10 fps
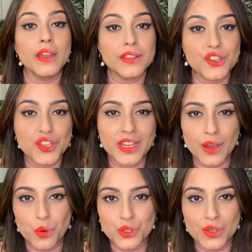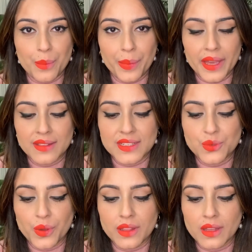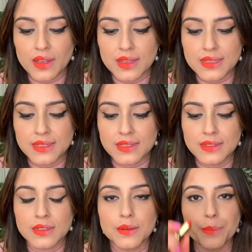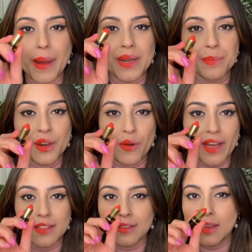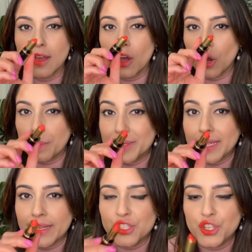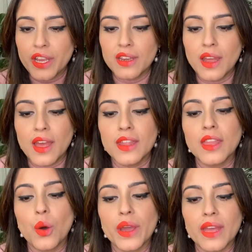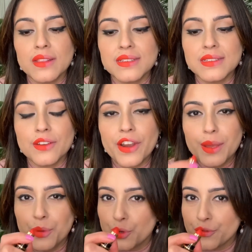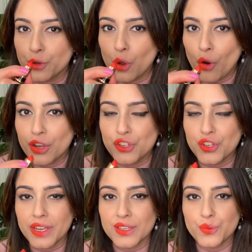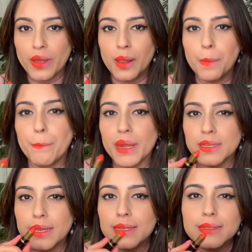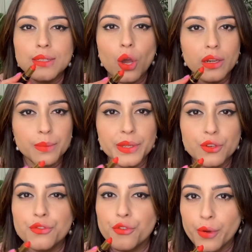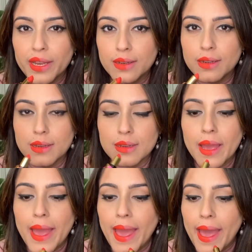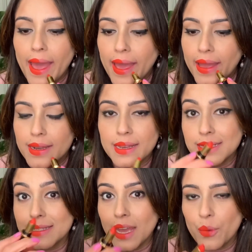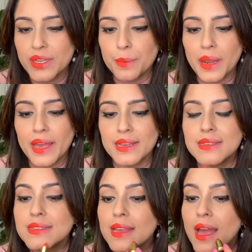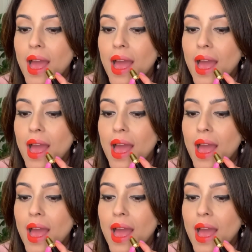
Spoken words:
Another shade I want to compare this with is the PatMcgrath Obsessed shade. Now again, this is a very beautiful orange shade as well, but it's got a bit of red in it. And let's see how it applies.